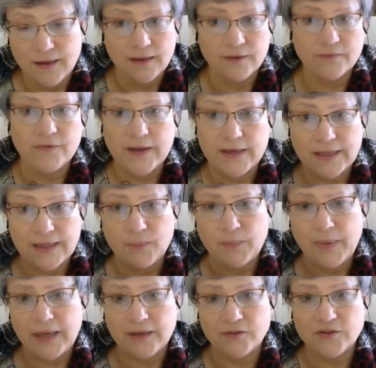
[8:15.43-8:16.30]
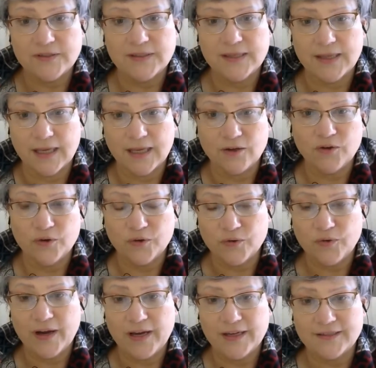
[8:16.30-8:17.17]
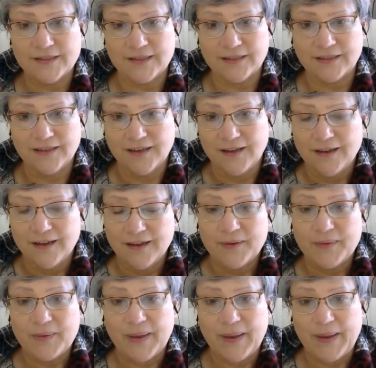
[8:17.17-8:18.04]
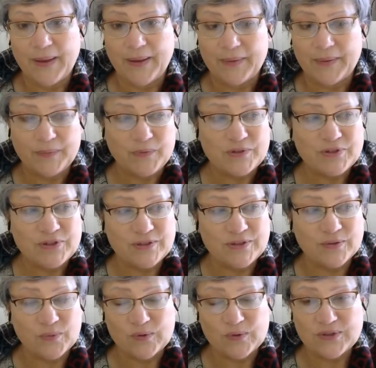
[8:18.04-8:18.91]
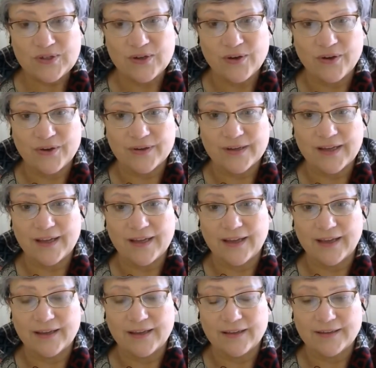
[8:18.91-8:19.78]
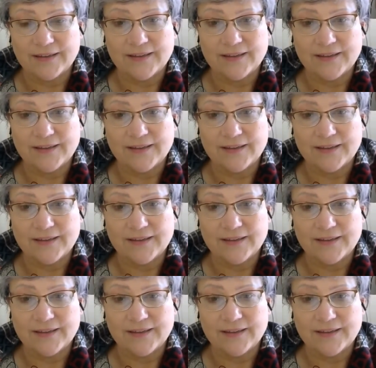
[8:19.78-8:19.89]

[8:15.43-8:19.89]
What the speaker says: In fact, they may just think you're crazy, which is also okay,